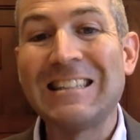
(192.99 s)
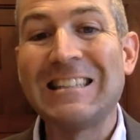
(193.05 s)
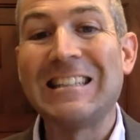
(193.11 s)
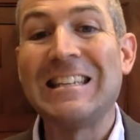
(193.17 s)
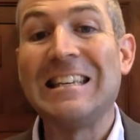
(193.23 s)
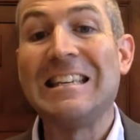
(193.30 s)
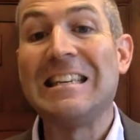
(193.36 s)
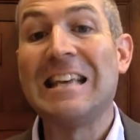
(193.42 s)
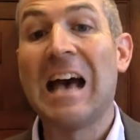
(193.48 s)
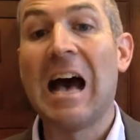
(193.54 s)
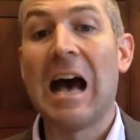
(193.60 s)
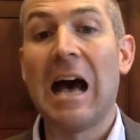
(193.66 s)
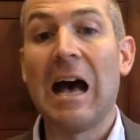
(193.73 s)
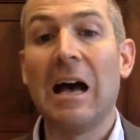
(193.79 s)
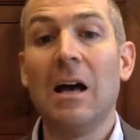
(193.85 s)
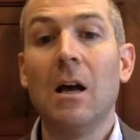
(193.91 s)

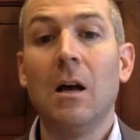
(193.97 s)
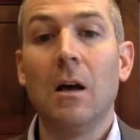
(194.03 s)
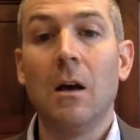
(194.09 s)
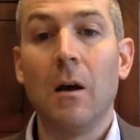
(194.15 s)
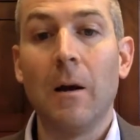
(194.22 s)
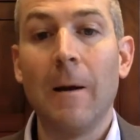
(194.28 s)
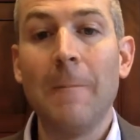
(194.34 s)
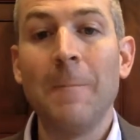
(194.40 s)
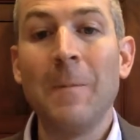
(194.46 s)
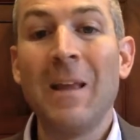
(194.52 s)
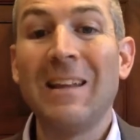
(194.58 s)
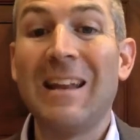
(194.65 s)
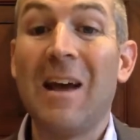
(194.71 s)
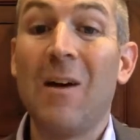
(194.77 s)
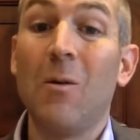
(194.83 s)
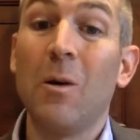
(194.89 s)
tía, all right?
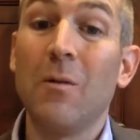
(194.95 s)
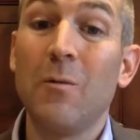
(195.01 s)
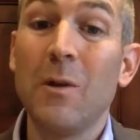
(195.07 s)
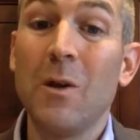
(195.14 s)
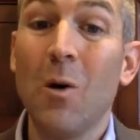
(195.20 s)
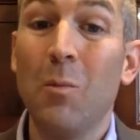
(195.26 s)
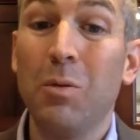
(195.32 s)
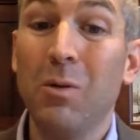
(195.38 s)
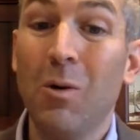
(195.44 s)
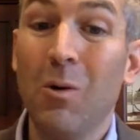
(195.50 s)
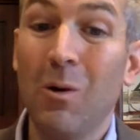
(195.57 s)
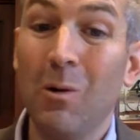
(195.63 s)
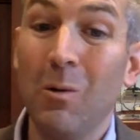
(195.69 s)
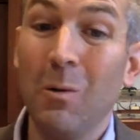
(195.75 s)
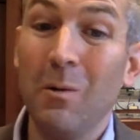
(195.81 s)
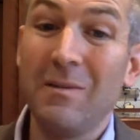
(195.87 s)
Now, what if we go
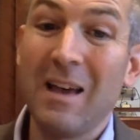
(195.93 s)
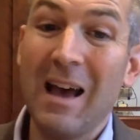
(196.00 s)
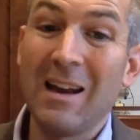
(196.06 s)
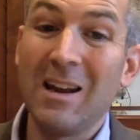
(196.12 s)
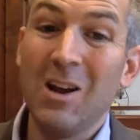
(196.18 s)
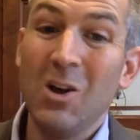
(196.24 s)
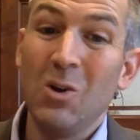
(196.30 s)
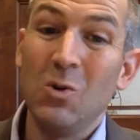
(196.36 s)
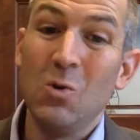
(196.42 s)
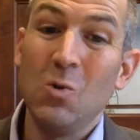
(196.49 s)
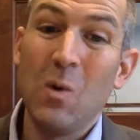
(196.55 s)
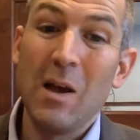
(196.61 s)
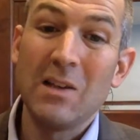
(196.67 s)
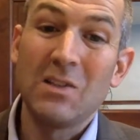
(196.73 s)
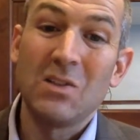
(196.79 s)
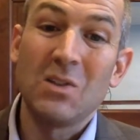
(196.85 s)
plural? We've got
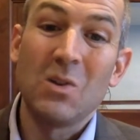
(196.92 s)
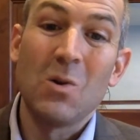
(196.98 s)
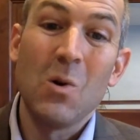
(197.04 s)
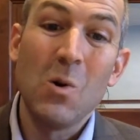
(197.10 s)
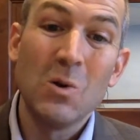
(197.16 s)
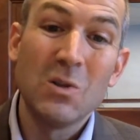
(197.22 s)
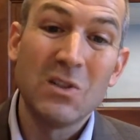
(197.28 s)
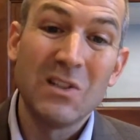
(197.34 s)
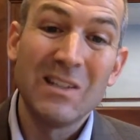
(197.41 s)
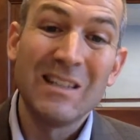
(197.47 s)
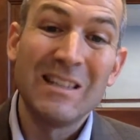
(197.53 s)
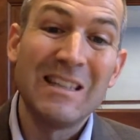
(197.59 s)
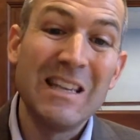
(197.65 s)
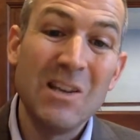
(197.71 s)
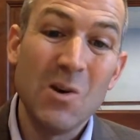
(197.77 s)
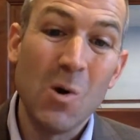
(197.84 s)
nuestros
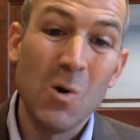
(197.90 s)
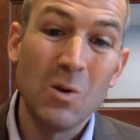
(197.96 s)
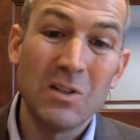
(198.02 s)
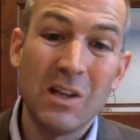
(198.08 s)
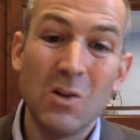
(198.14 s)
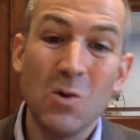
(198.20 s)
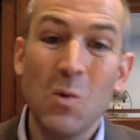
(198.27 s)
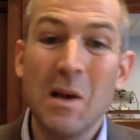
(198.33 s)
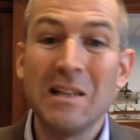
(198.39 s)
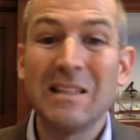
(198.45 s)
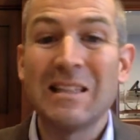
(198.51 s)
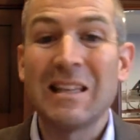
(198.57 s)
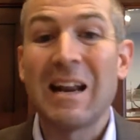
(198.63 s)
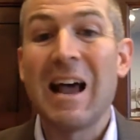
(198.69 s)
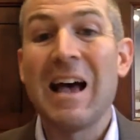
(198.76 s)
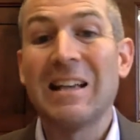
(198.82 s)
tíos and
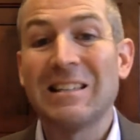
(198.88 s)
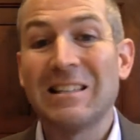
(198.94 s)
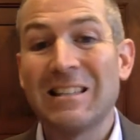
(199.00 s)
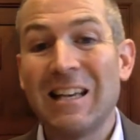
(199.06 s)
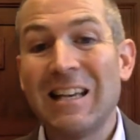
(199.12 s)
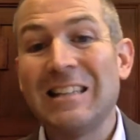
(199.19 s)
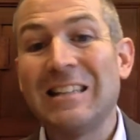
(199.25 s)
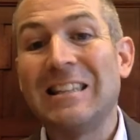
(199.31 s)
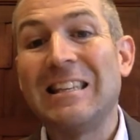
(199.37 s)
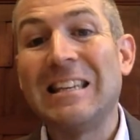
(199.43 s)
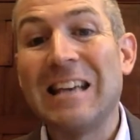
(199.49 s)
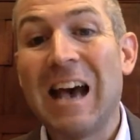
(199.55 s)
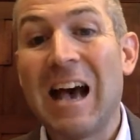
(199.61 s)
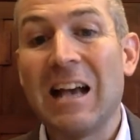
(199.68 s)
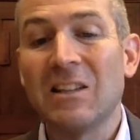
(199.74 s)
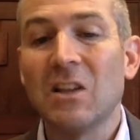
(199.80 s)
nuestras
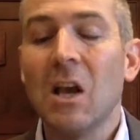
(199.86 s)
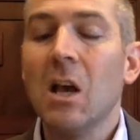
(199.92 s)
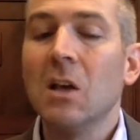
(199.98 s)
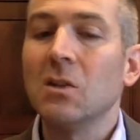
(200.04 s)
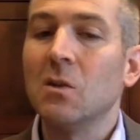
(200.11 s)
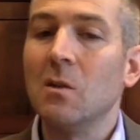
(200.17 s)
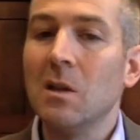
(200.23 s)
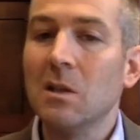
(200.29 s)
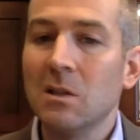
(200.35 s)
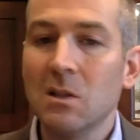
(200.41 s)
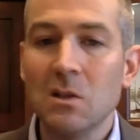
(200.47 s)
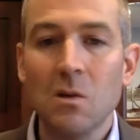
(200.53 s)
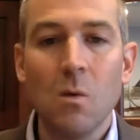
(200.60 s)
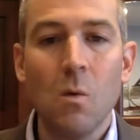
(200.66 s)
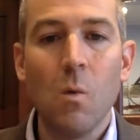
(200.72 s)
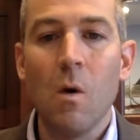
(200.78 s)
tías. So this is
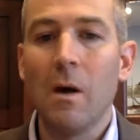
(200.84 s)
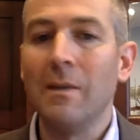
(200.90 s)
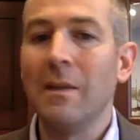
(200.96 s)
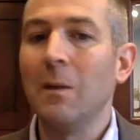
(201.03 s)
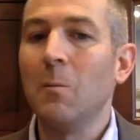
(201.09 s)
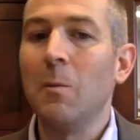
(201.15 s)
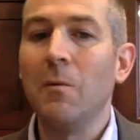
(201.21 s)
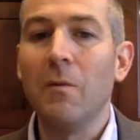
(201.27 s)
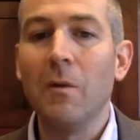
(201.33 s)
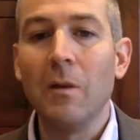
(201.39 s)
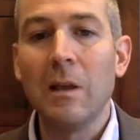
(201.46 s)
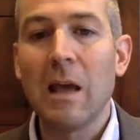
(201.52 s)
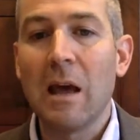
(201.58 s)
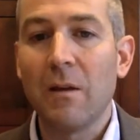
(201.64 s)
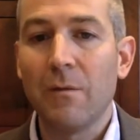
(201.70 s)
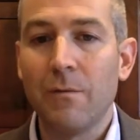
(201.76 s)
the one that we've really
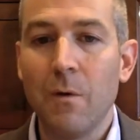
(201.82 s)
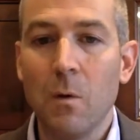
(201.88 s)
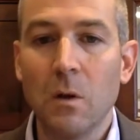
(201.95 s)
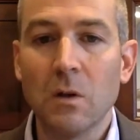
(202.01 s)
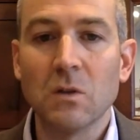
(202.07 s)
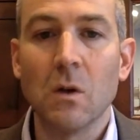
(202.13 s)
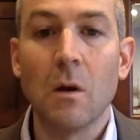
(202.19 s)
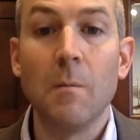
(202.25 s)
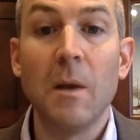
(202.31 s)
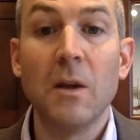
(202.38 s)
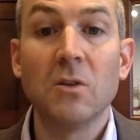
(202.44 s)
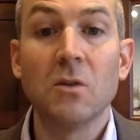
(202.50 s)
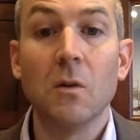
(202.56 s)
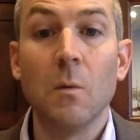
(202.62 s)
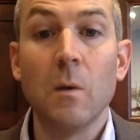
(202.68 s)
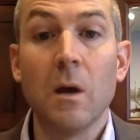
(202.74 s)
got to focus on and make
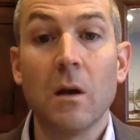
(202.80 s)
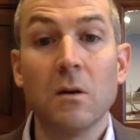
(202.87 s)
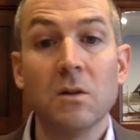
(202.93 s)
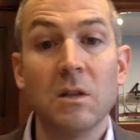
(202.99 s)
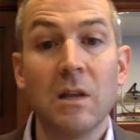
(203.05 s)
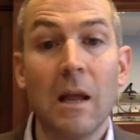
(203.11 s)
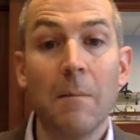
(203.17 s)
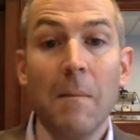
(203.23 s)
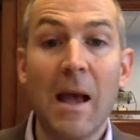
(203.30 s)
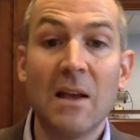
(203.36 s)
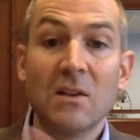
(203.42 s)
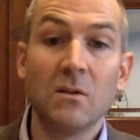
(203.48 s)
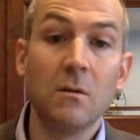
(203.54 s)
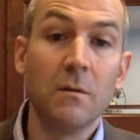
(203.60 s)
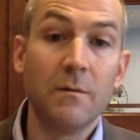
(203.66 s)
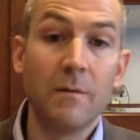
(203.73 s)
sure that we understand
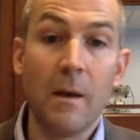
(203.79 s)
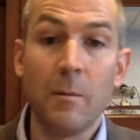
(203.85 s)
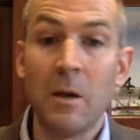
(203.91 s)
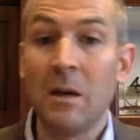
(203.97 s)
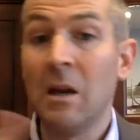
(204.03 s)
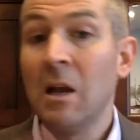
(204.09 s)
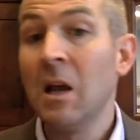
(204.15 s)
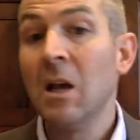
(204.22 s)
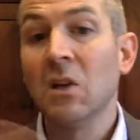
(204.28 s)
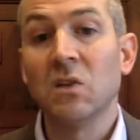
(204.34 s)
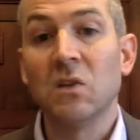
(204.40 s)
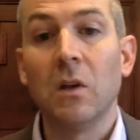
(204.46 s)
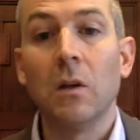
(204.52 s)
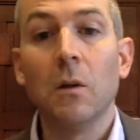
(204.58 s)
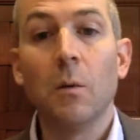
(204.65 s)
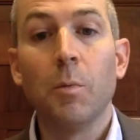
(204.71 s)
masculine, feminine,
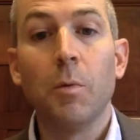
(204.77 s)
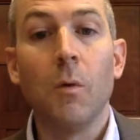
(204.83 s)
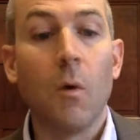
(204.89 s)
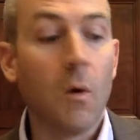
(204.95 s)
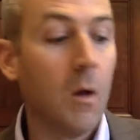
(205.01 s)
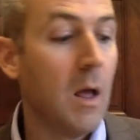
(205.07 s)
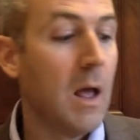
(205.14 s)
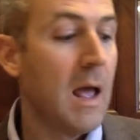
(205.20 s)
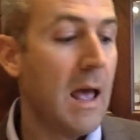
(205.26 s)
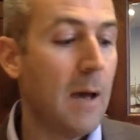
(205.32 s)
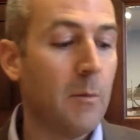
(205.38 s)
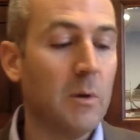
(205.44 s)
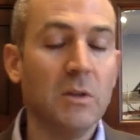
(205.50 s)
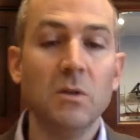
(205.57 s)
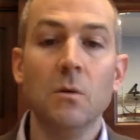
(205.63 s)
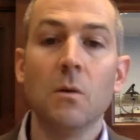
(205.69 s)
singular, plural, and
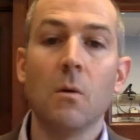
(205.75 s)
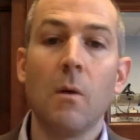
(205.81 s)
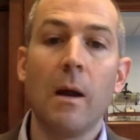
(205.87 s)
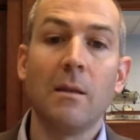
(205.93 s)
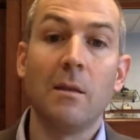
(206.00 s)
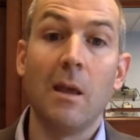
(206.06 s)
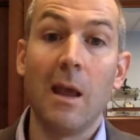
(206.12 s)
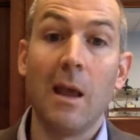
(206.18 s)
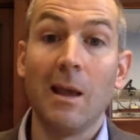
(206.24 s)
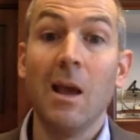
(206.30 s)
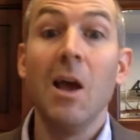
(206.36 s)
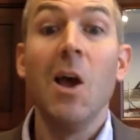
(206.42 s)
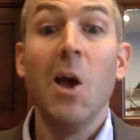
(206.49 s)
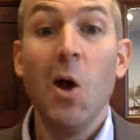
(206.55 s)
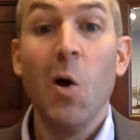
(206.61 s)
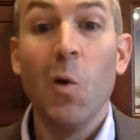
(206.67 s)
we do the right thing.
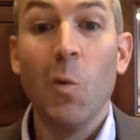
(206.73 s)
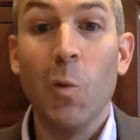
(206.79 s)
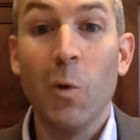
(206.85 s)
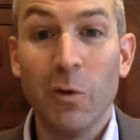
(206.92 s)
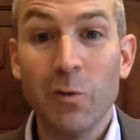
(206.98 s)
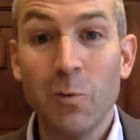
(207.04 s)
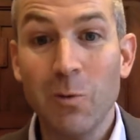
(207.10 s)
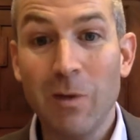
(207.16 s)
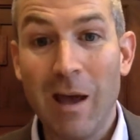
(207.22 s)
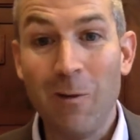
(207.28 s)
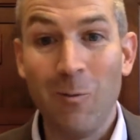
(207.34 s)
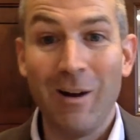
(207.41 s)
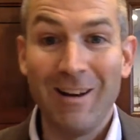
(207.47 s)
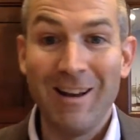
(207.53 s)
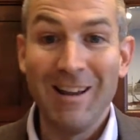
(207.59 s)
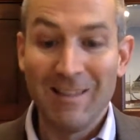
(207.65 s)
We're through that
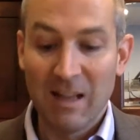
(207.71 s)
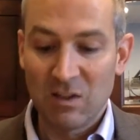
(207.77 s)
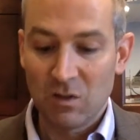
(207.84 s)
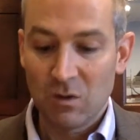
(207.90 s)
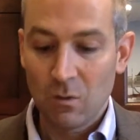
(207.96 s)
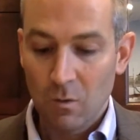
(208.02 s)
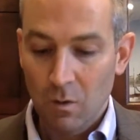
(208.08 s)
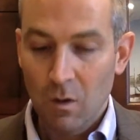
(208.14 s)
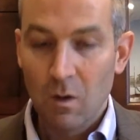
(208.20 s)
one. That's